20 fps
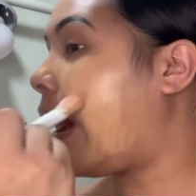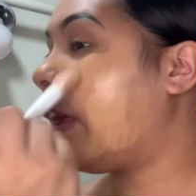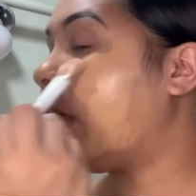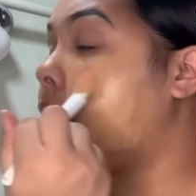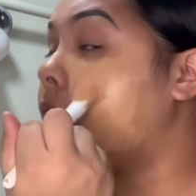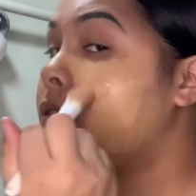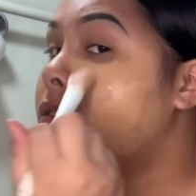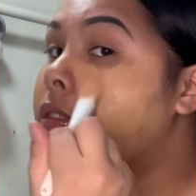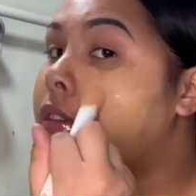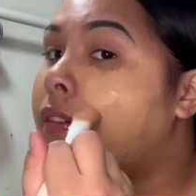
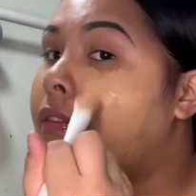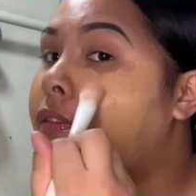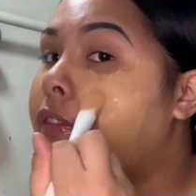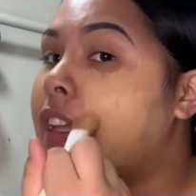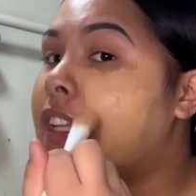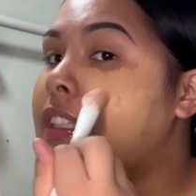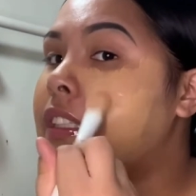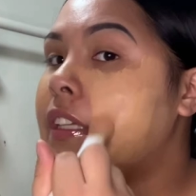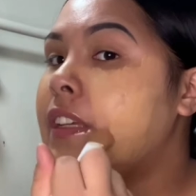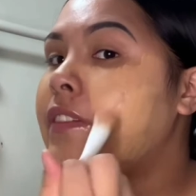use a
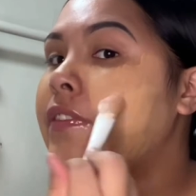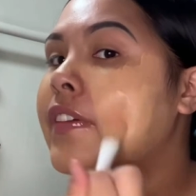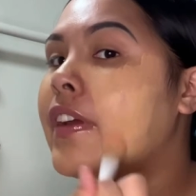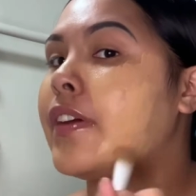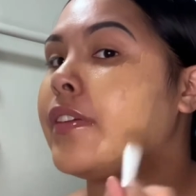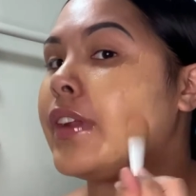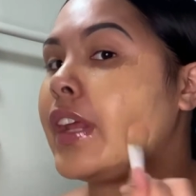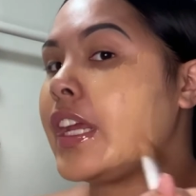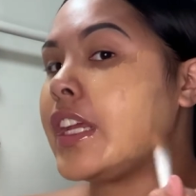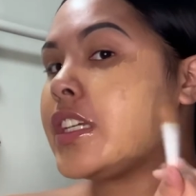Fenty
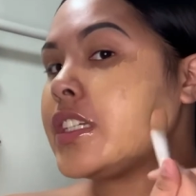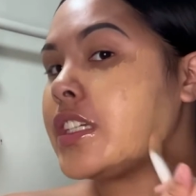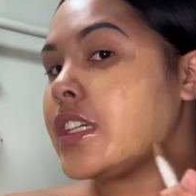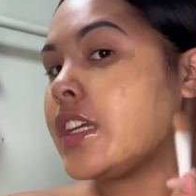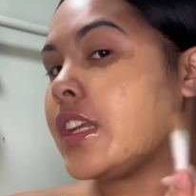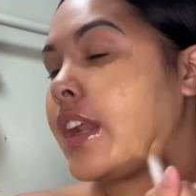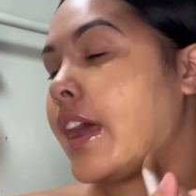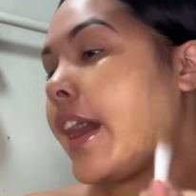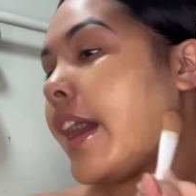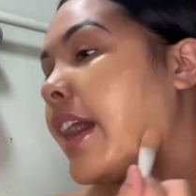foundation,
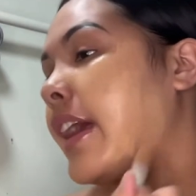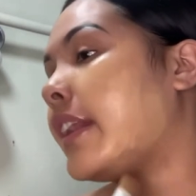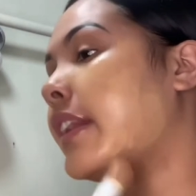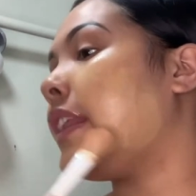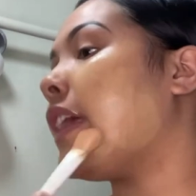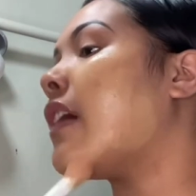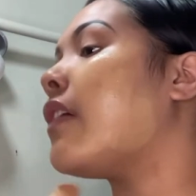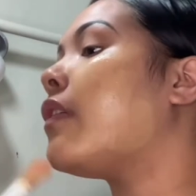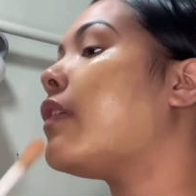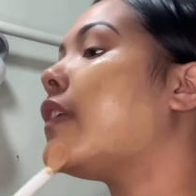I
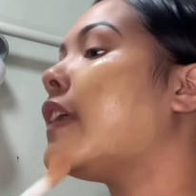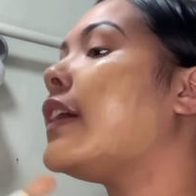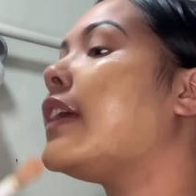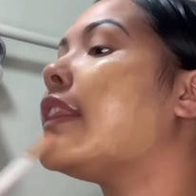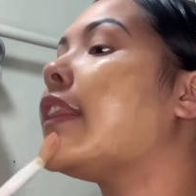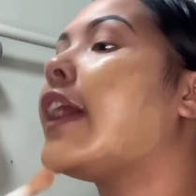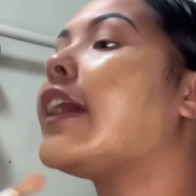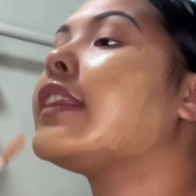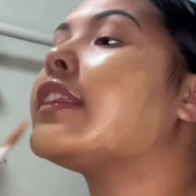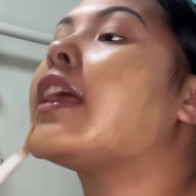definitely
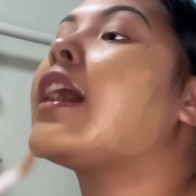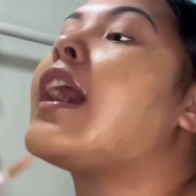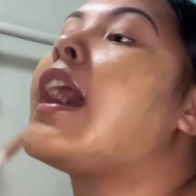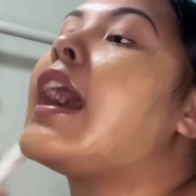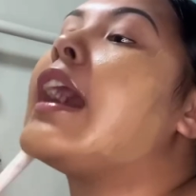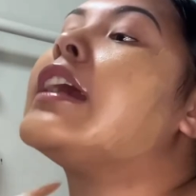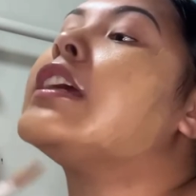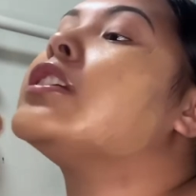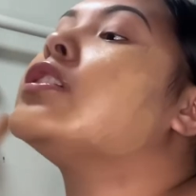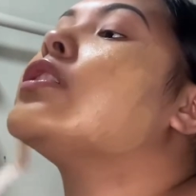like the
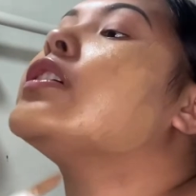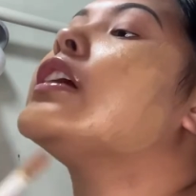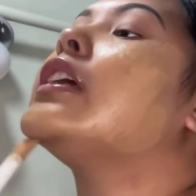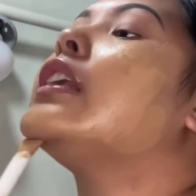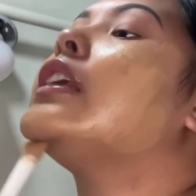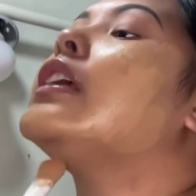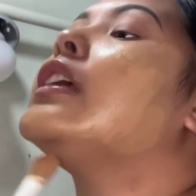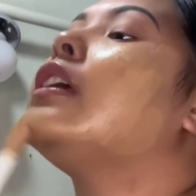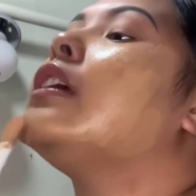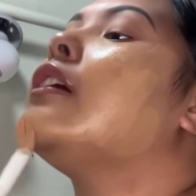
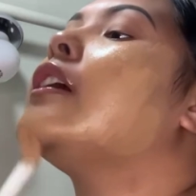hydrating